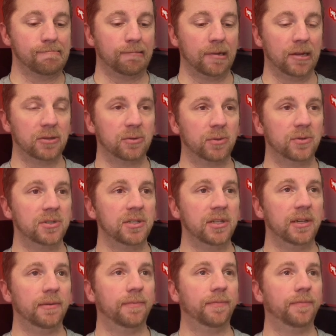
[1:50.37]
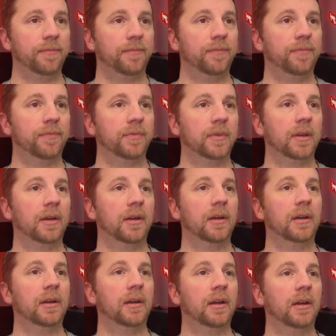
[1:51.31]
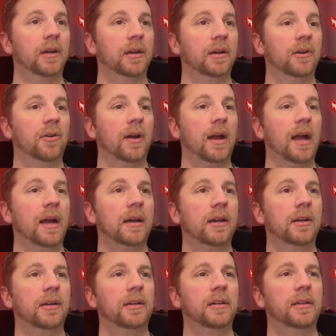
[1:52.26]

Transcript: Guess we'll see. Crack